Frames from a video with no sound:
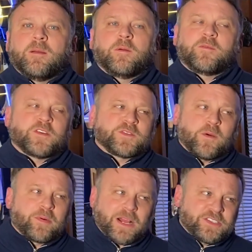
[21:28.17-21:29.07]
well, first of all,
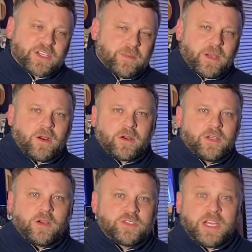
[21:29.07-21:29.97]
Brad's just going to be a hard
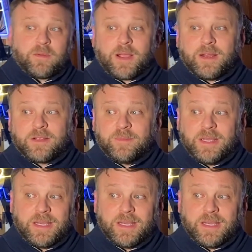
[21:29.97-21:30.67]
no. Jay Wright could be